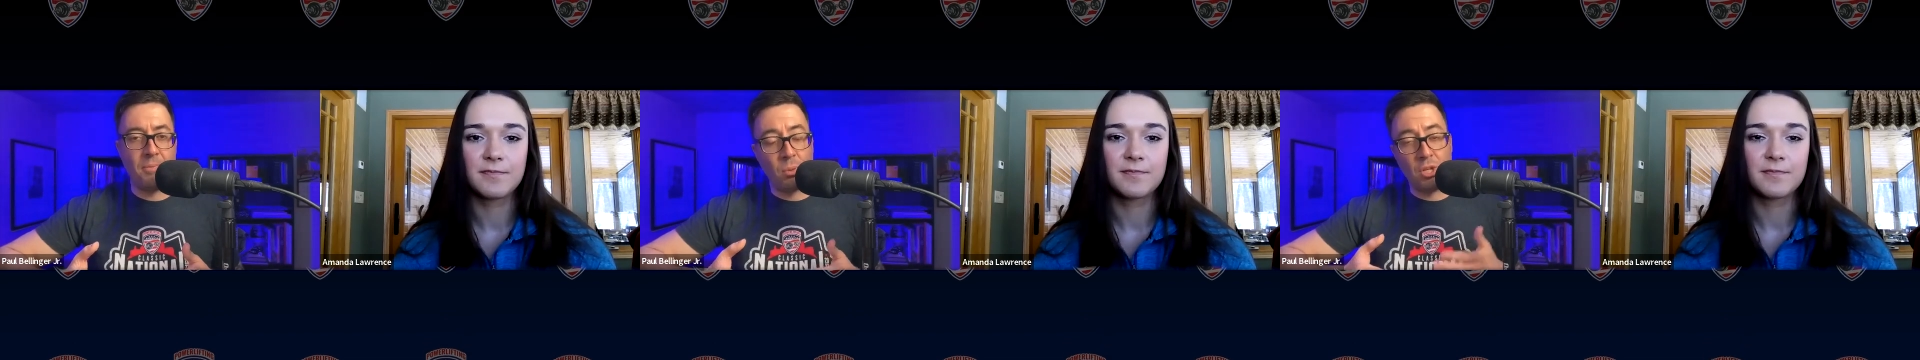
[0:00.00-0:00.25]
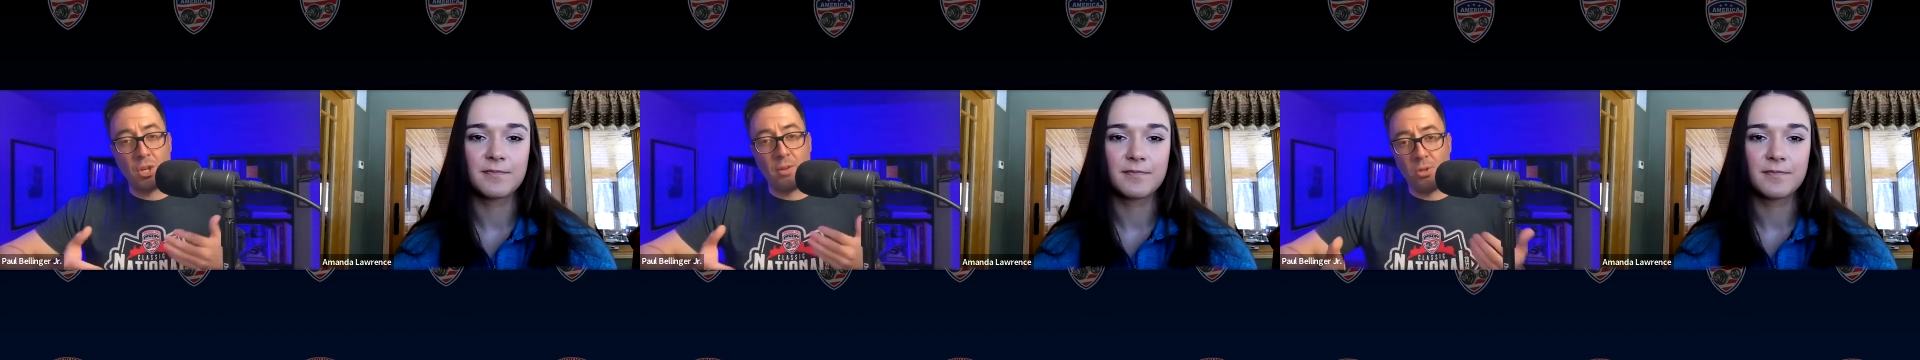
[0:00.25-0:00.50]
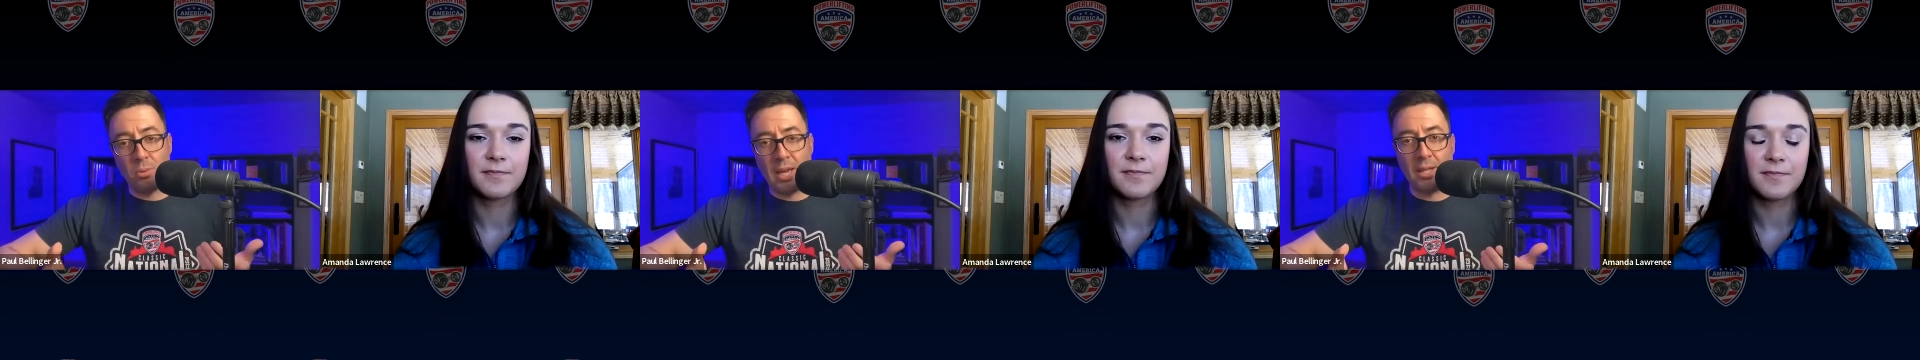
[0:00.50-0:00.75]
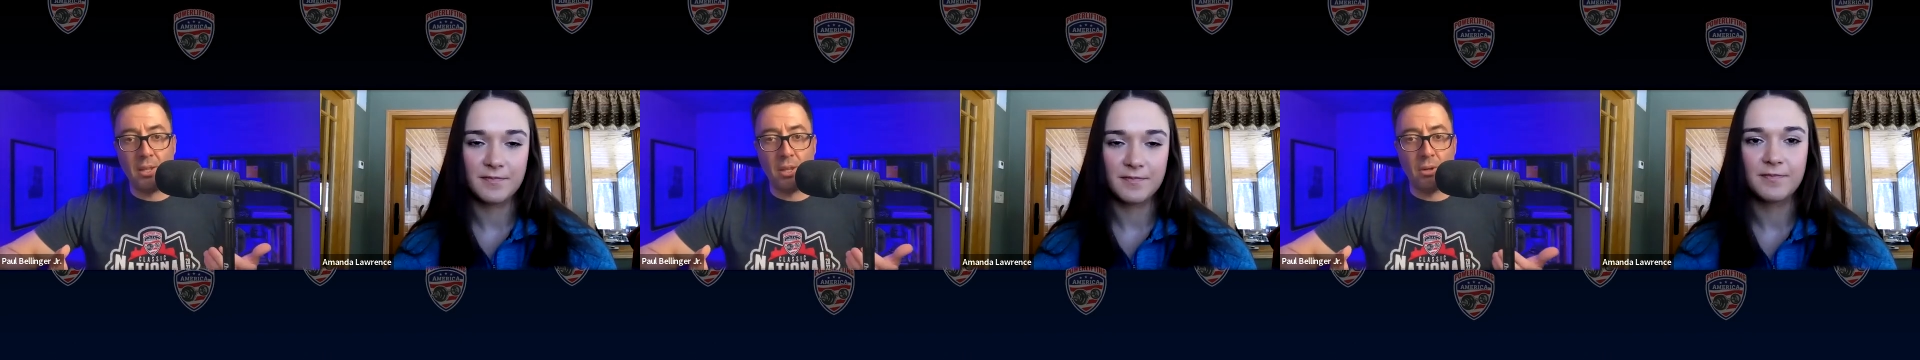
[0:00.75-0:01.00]
Speaker 1: which if you
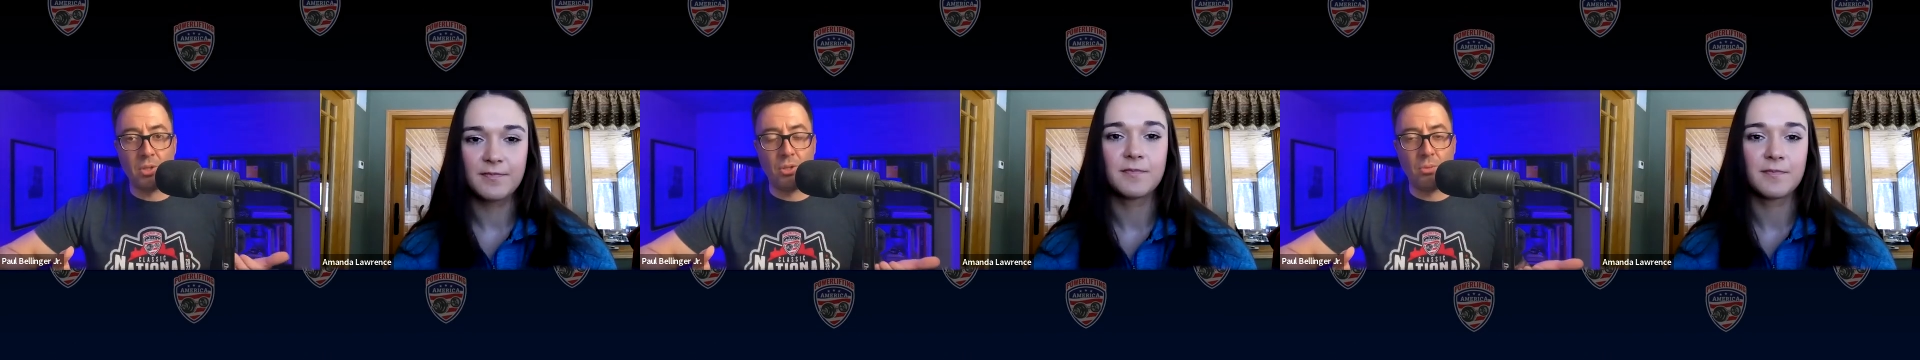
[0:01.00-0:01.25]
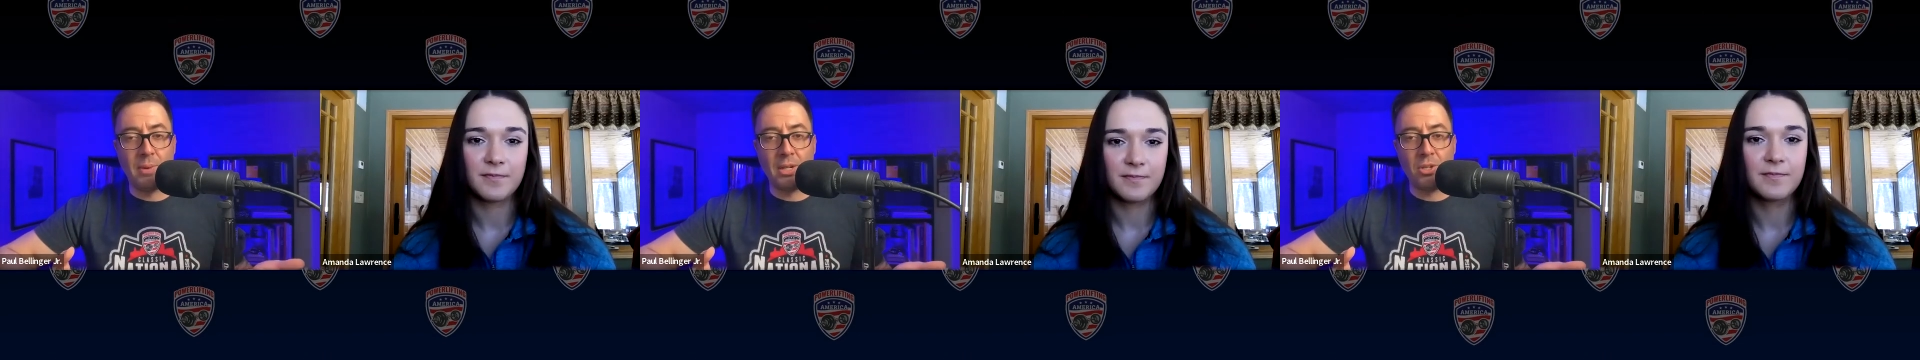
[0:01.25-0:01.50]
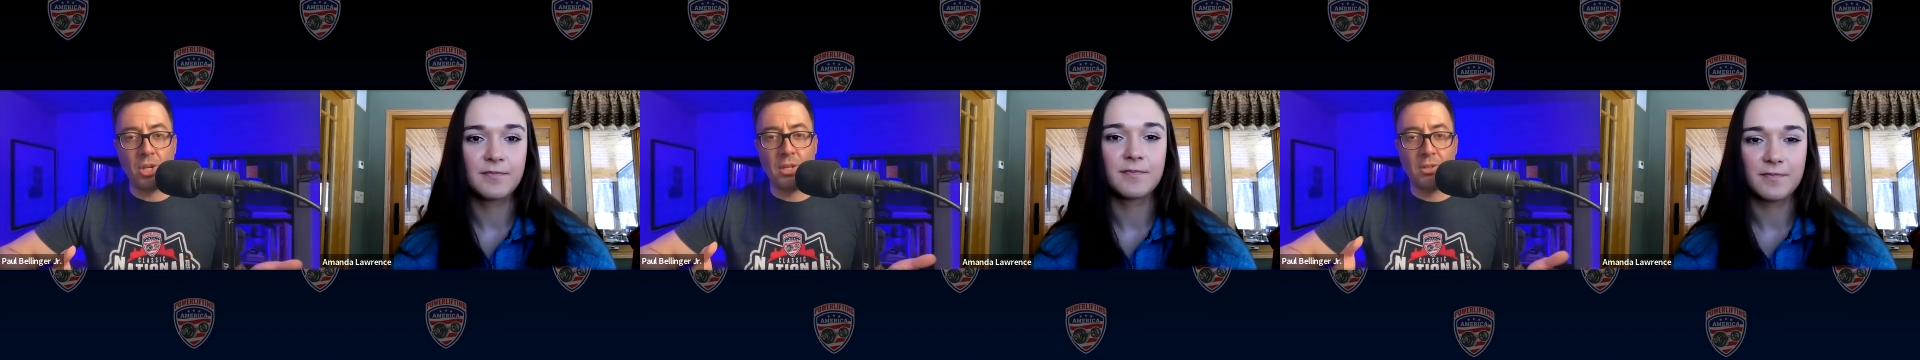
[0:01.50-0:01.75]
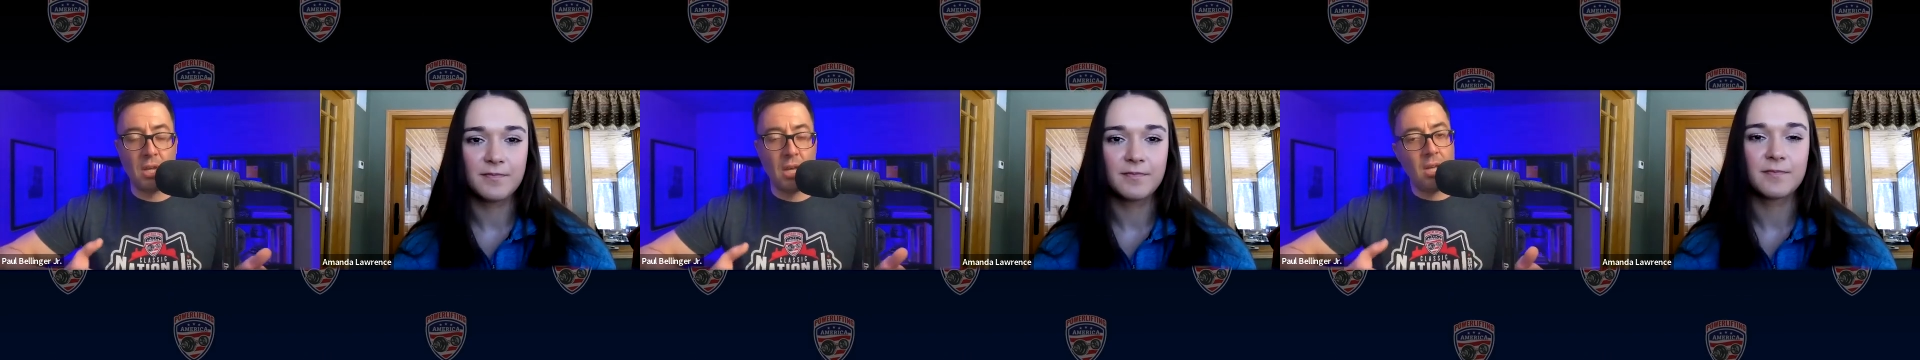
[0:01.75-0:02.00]
hit those two
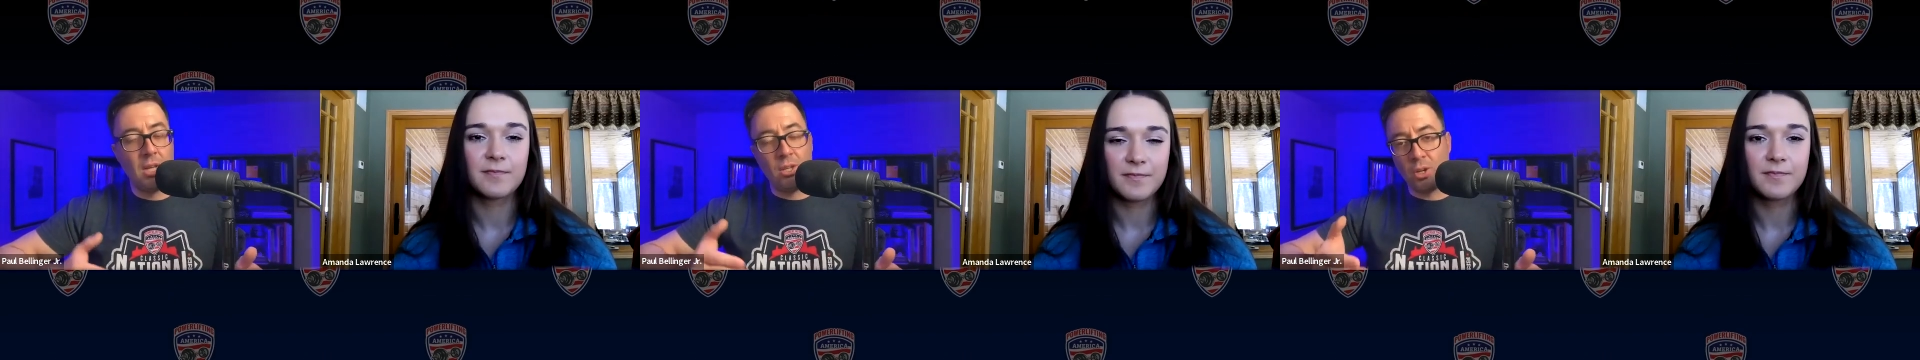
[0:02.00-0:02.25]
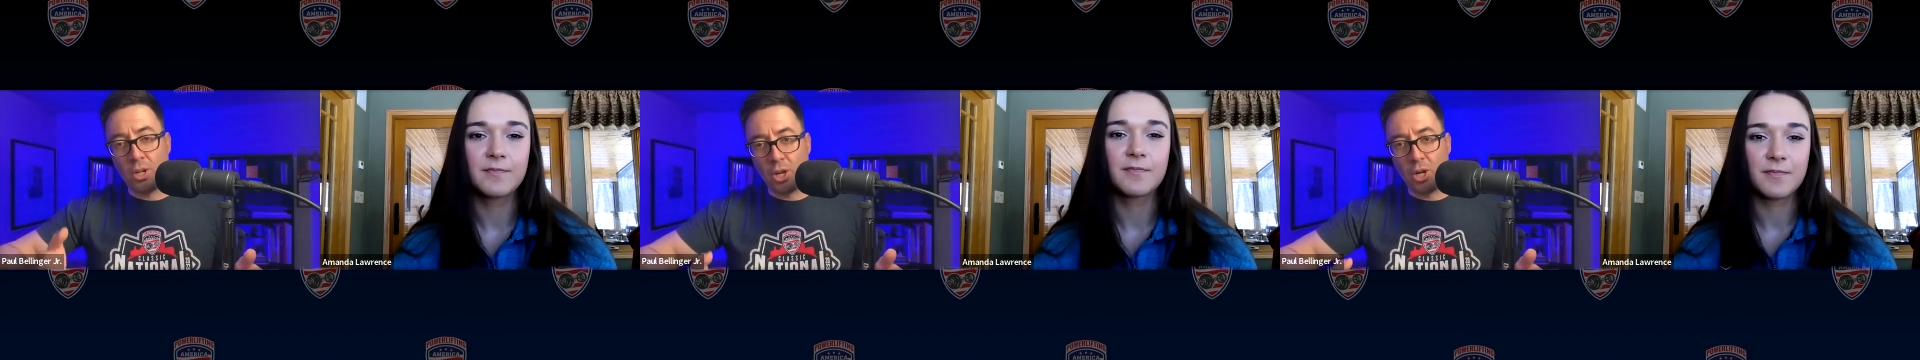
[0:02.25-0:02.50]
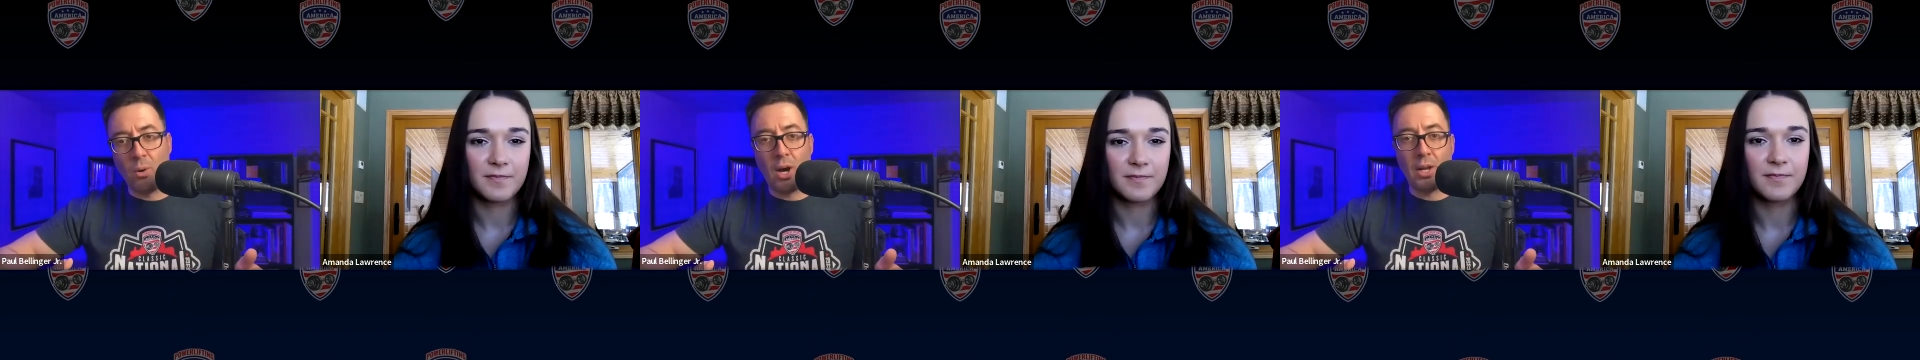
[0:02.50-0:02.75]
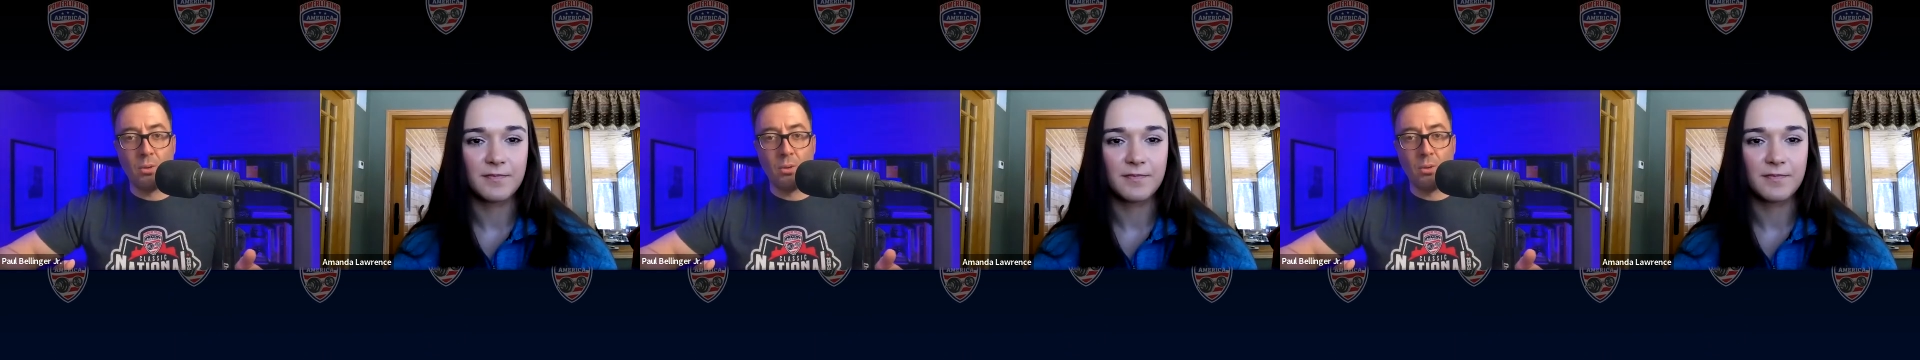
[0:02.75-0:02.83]
benches you're going to go on